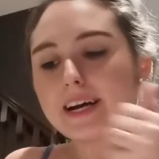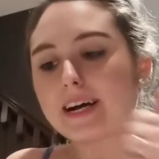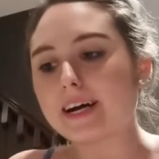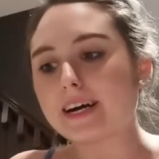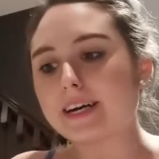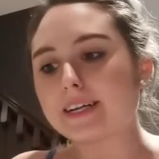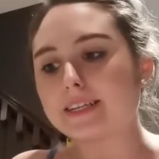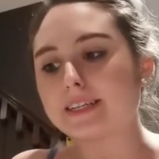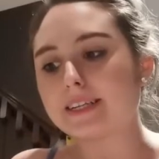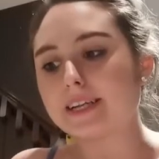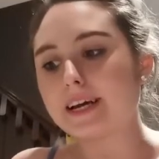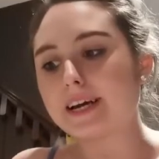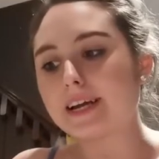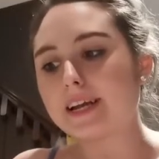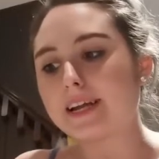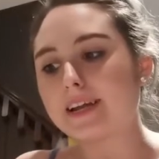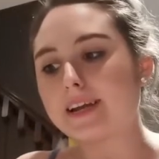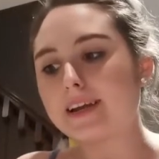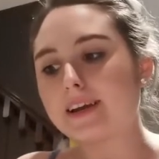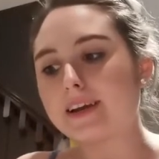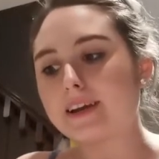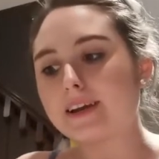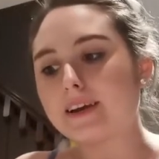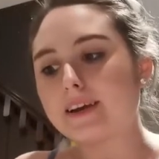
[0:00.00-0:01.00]
had
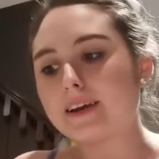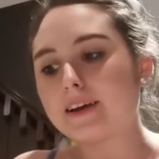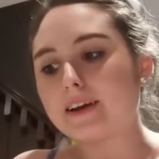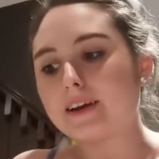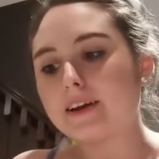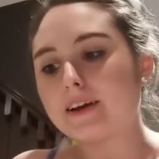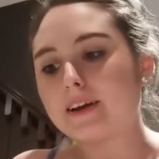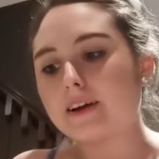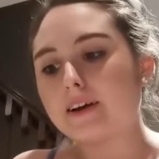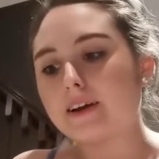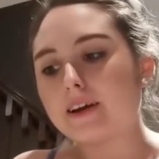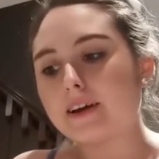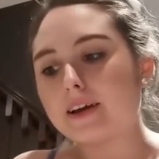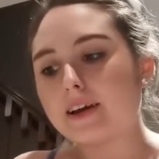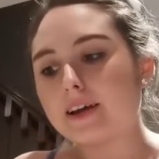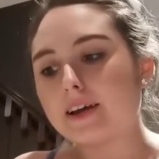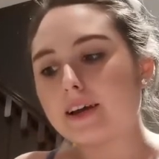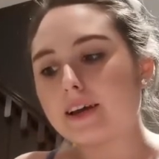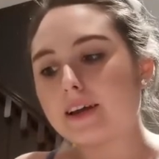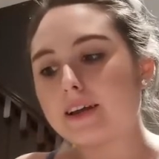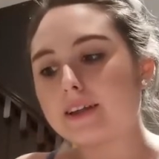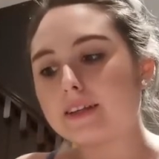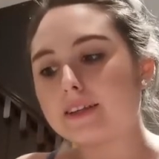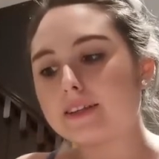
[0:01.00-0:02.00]
like,
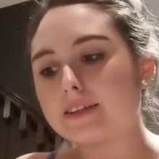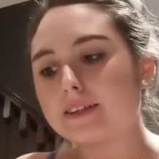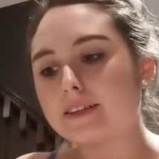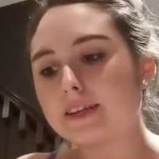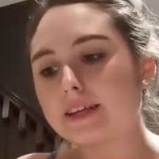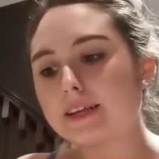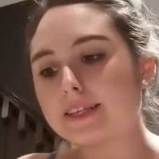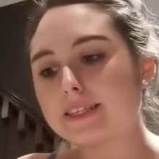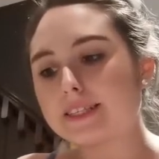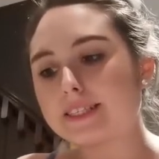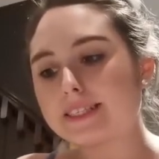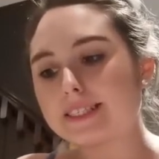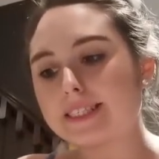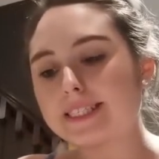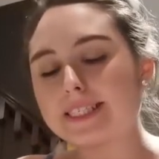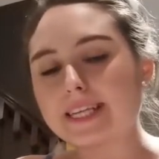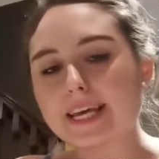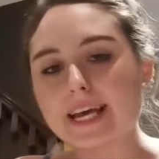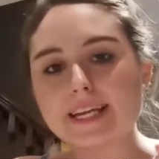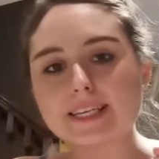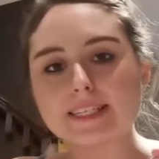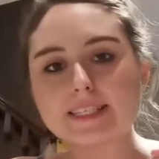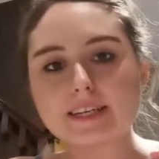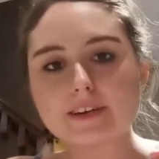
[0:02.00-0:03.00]
it
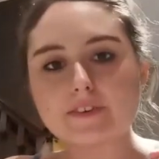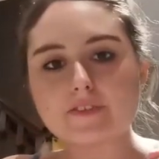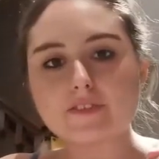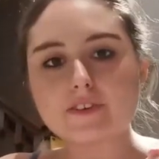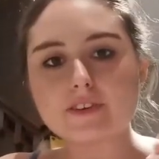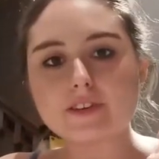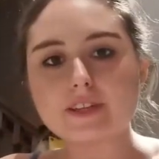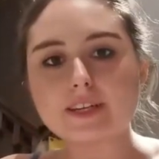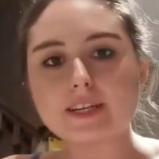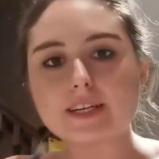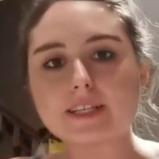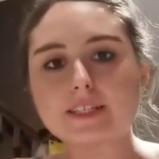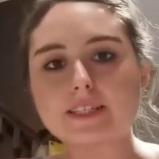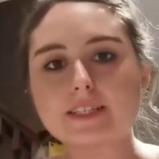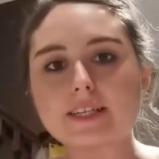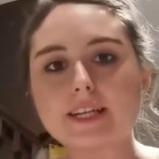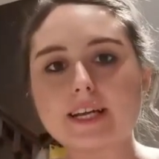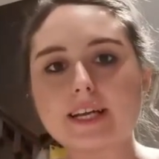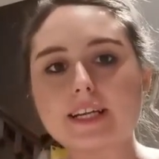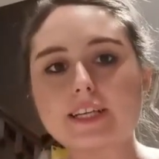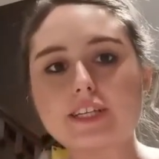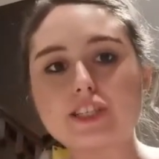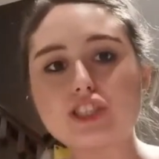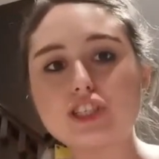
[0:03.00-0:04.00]
said different things
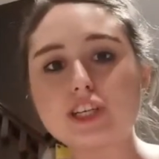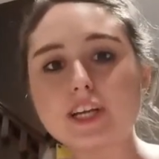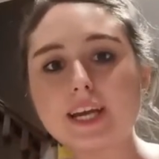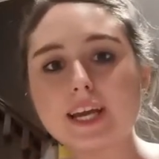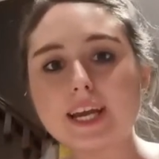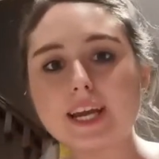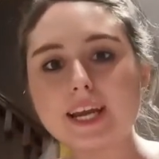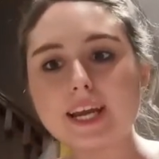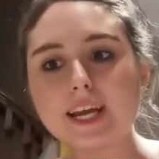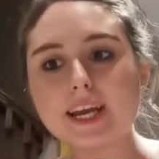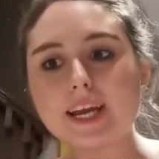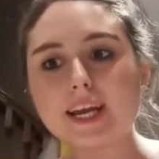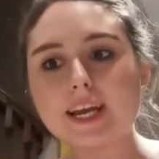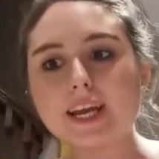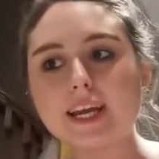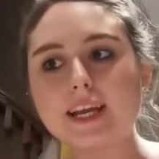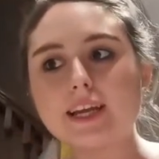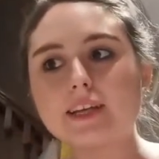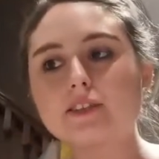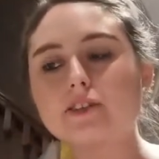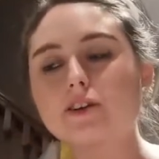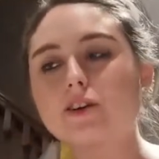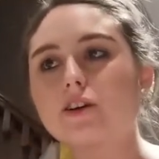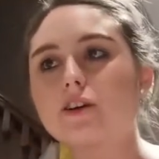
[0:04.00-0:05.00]
like
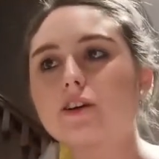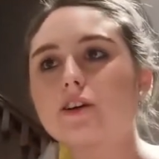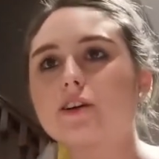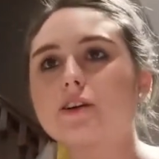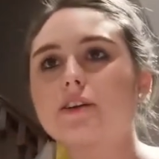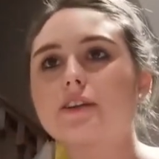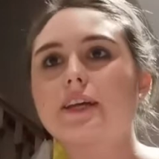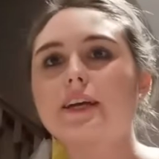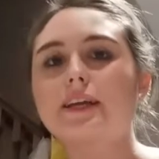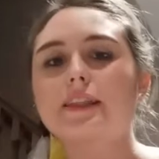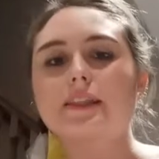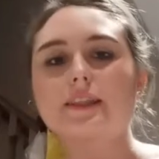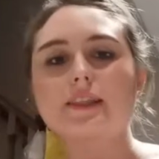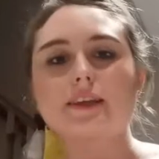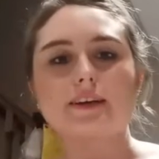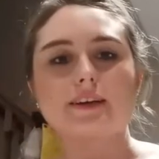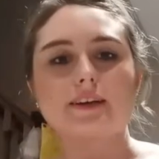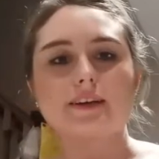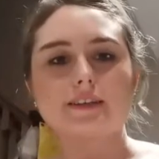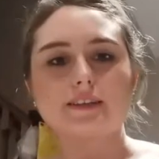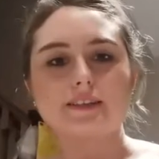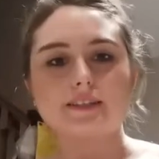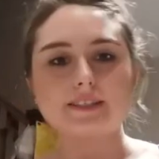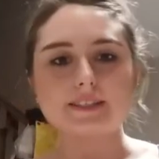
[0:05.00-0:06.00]
cheese or like
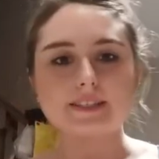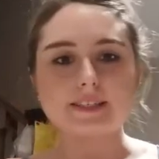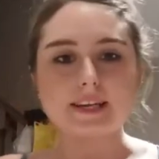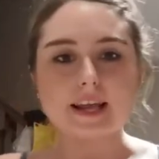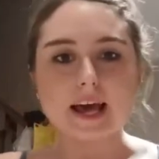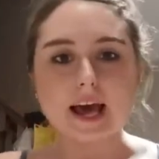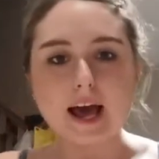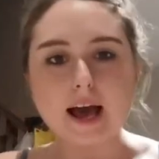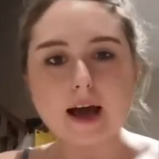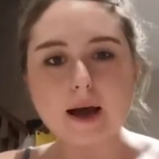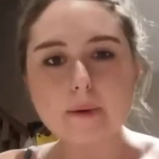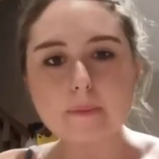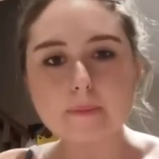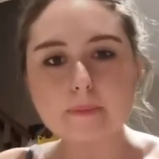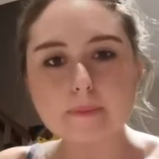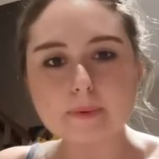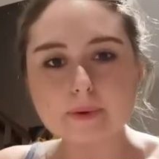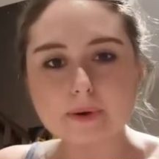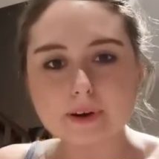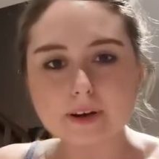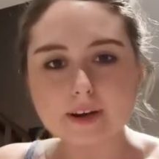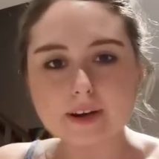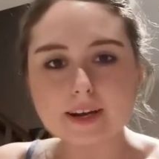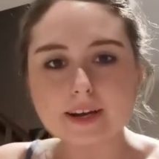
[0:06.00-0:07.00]
the snap
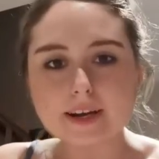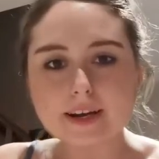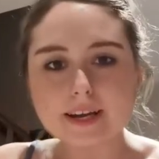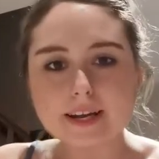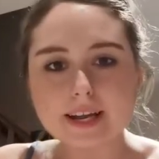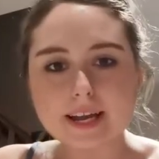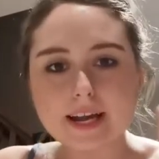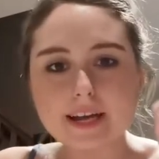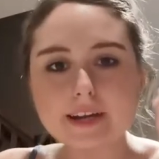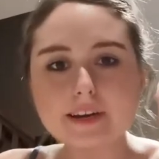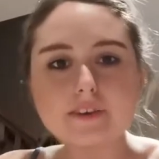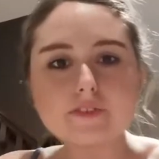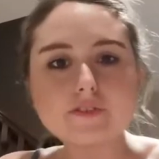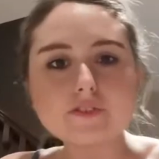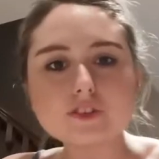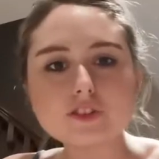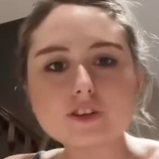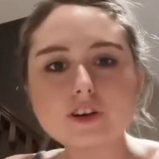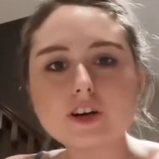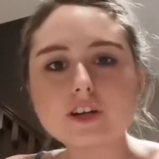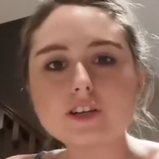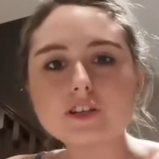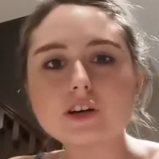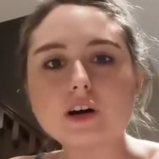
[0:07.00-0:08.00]
kind of
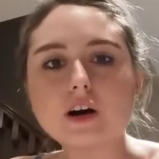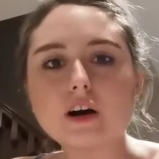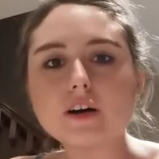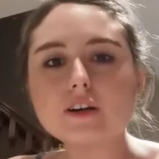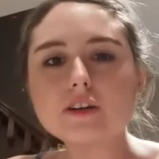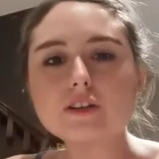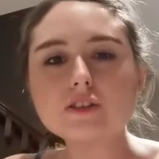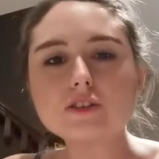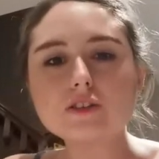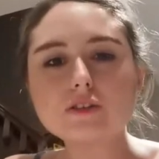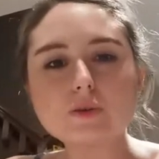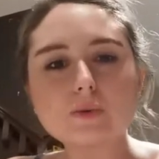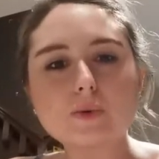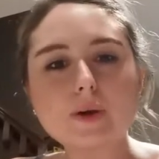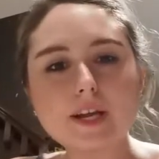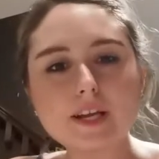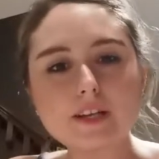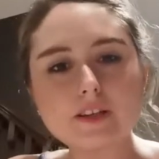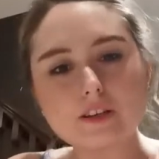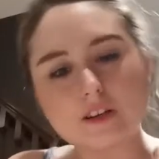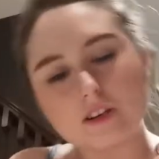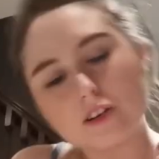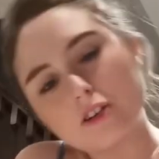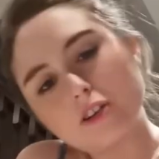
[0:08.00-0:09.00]
sound on it, so
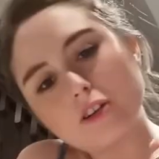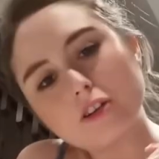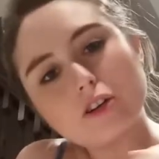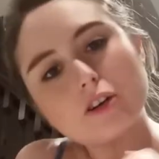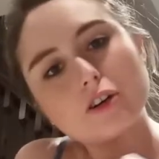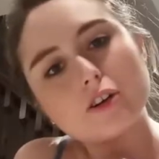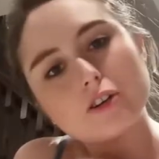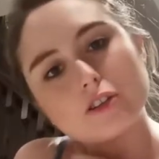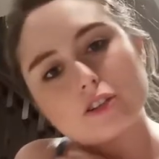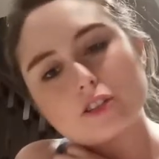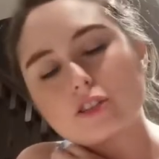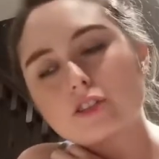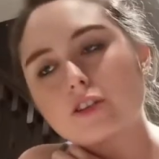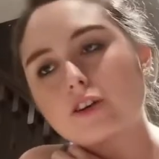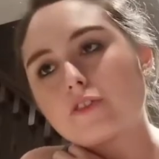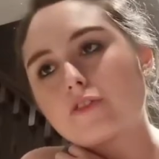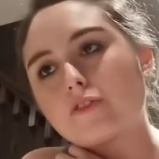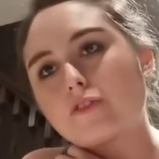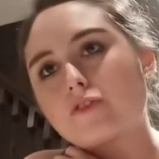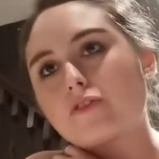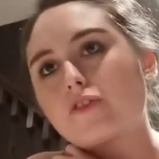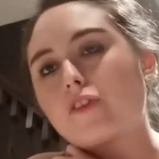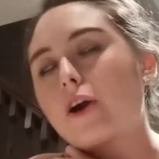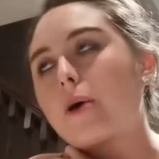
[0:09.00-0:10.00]
he learned a lot of stuff
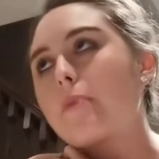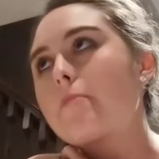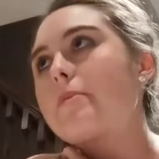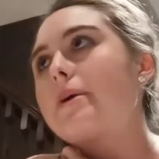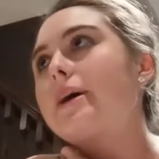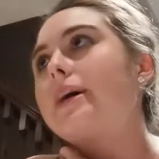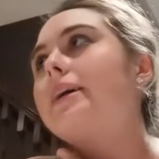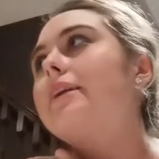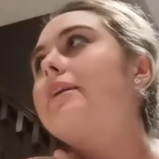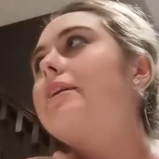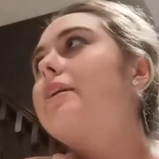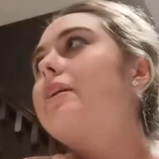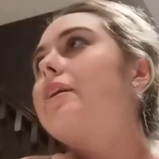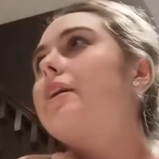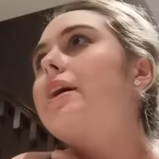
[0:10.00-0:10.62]
from it.